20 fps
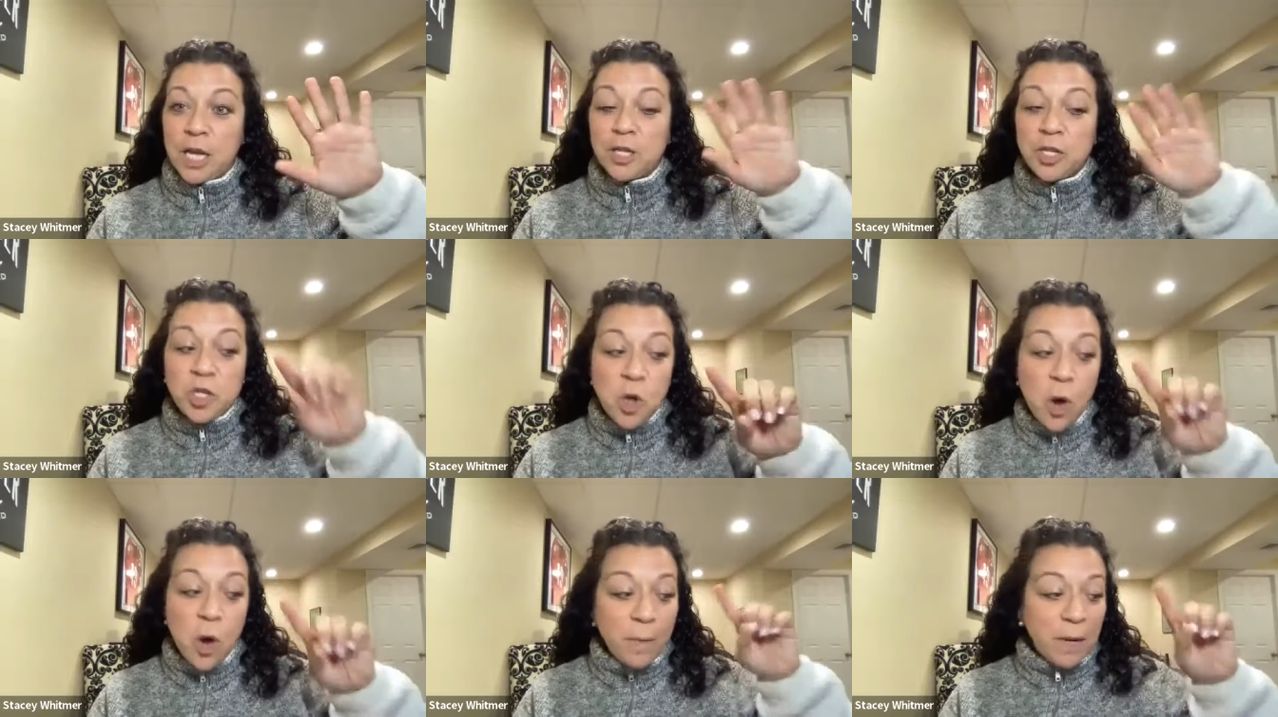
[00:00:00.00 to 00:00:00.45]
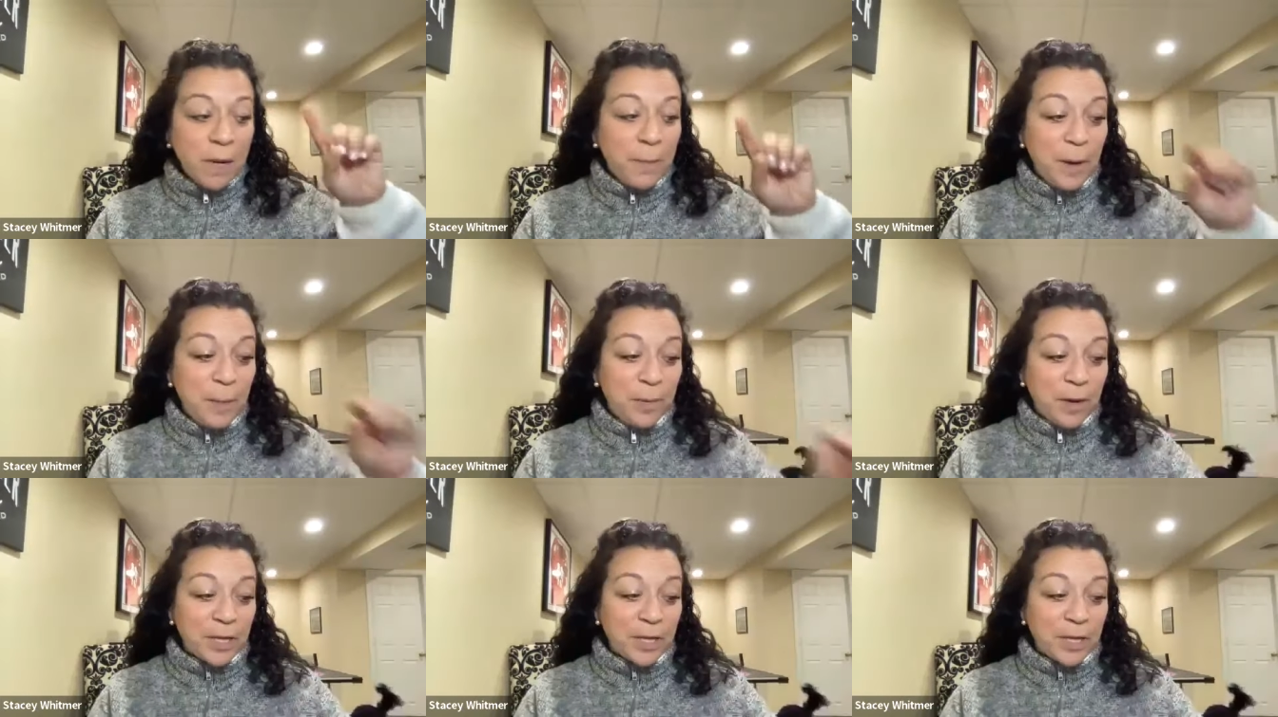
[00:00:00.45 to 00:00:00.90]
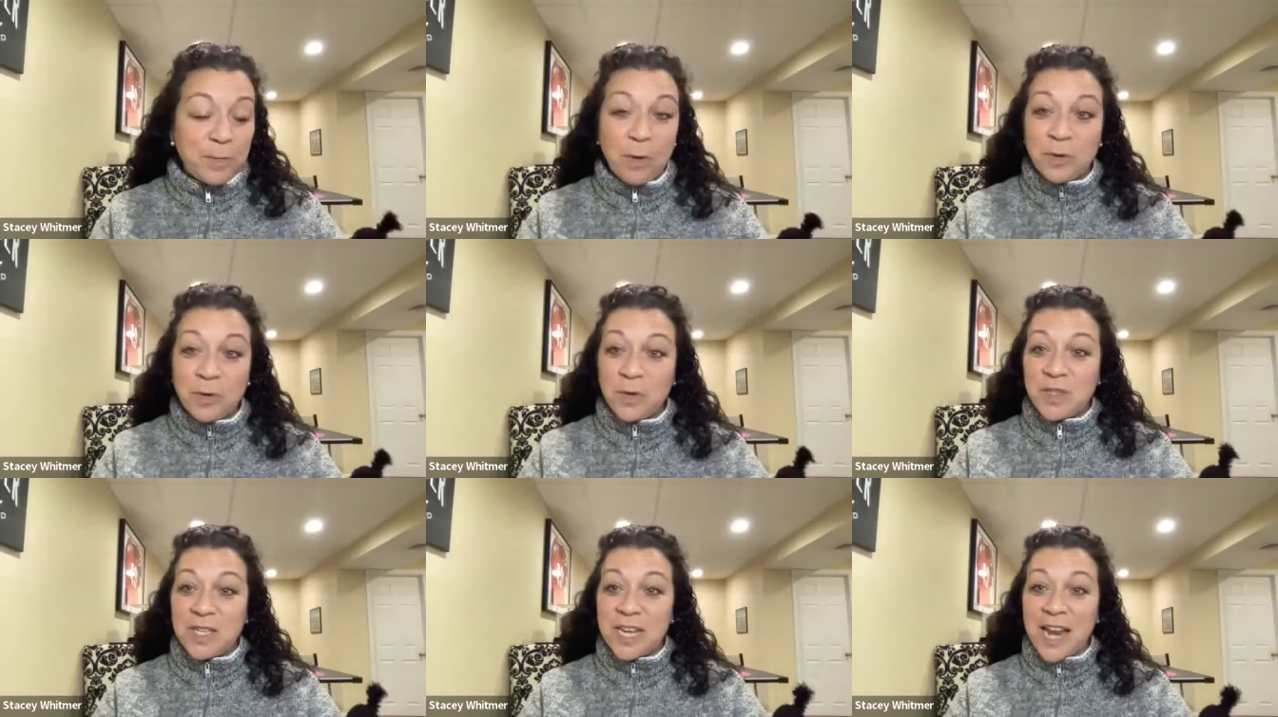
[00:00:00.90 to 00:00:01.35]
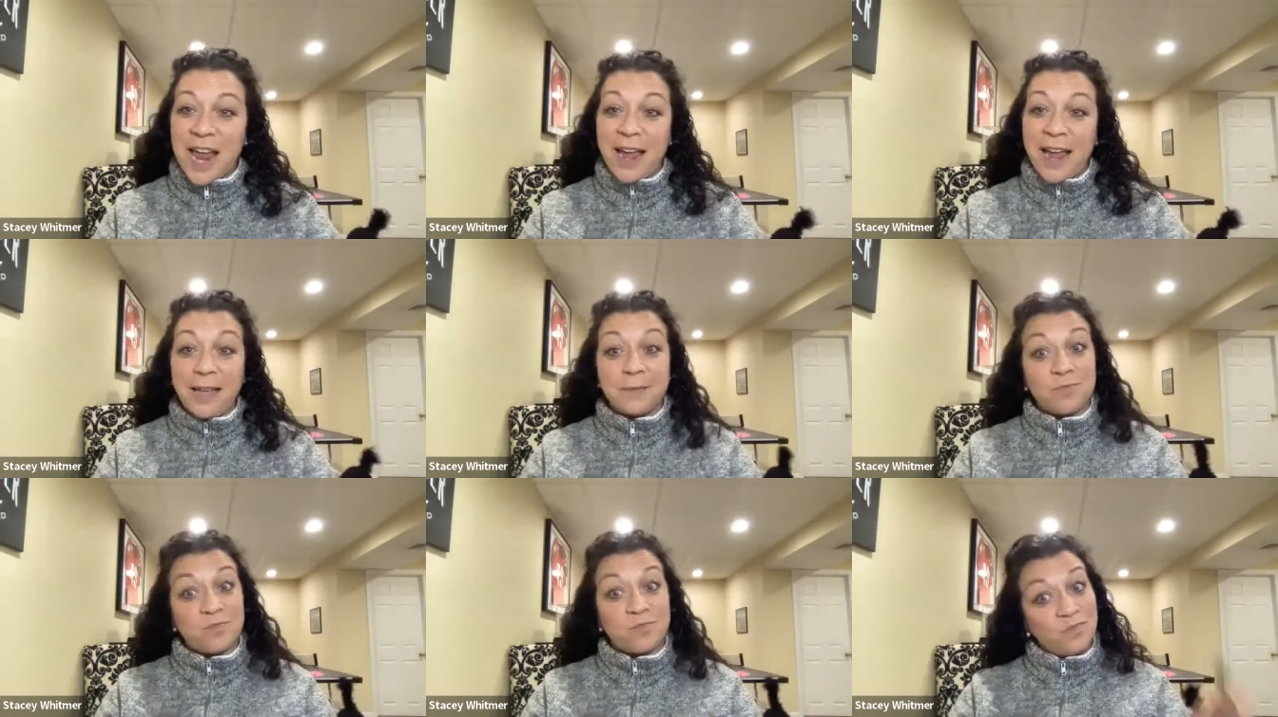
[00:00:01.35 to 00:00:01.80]
Do you know how many people I spoke to
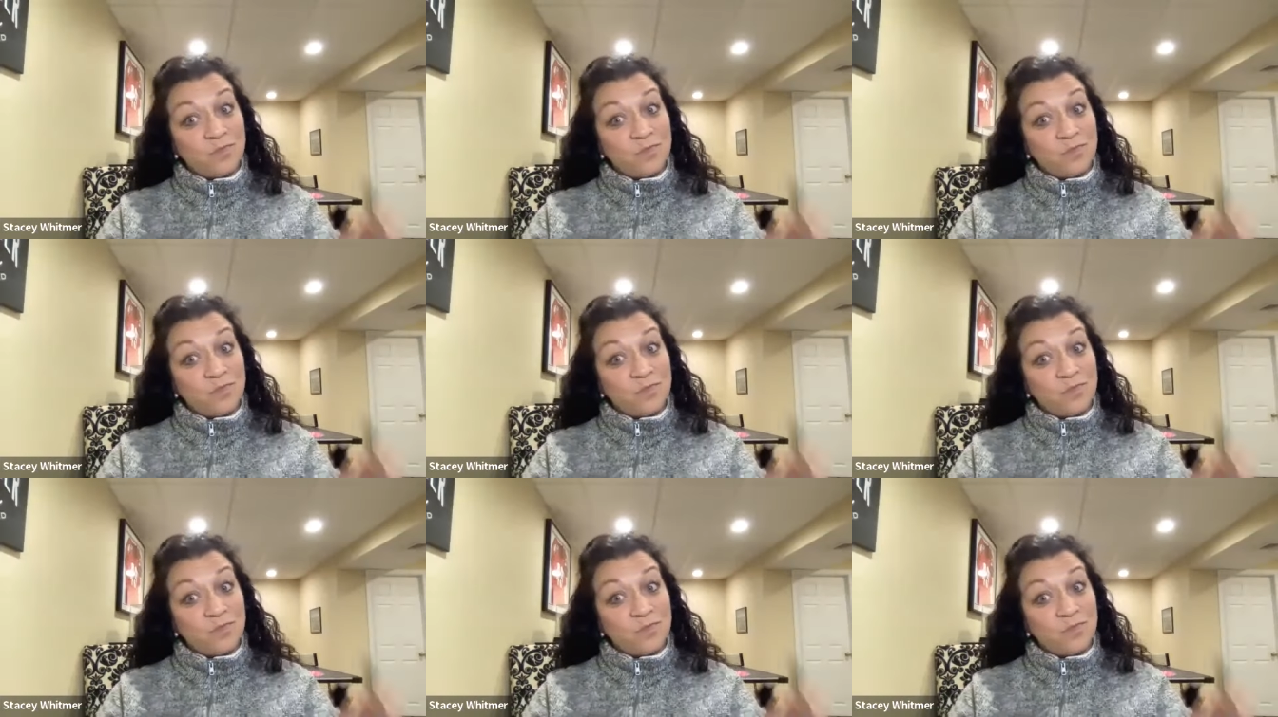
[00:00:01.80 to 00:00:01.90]
today?